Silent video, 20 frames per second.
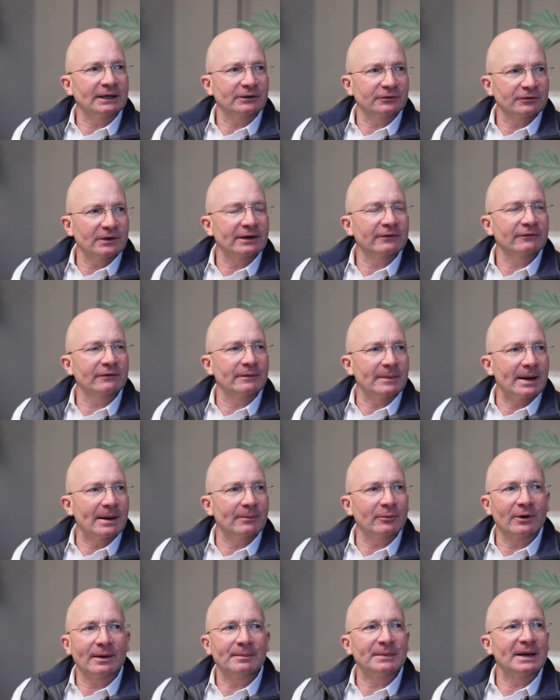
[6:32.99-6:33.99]
I try to
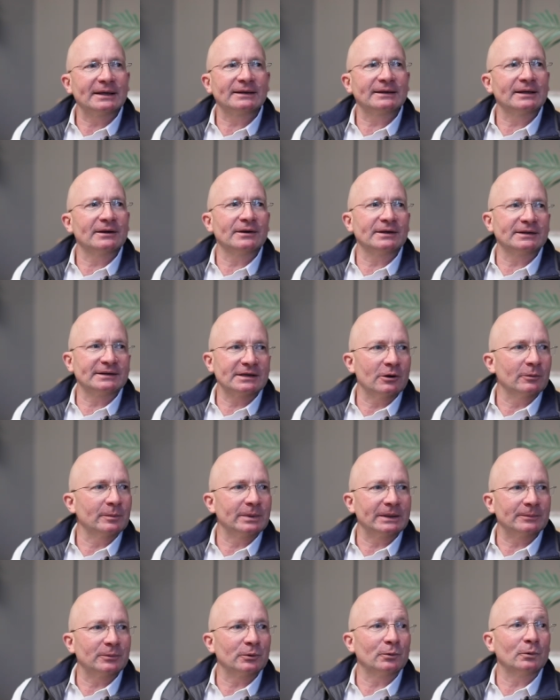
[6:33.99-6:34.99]
remember I'm not there to tell
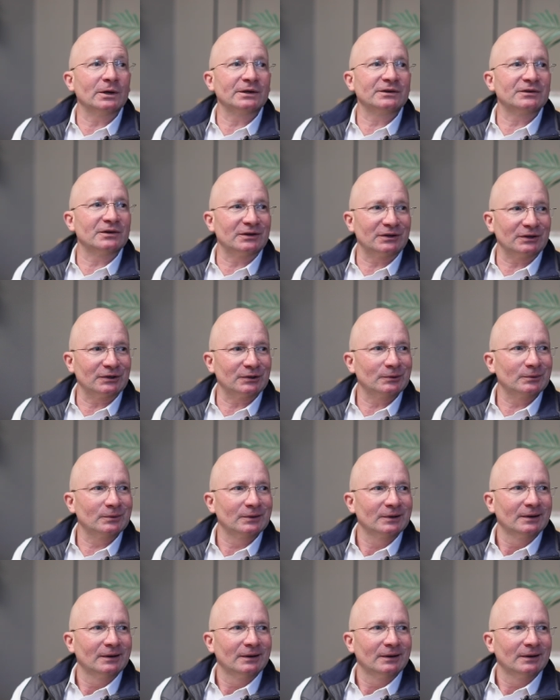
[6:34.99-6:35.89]
people what to do.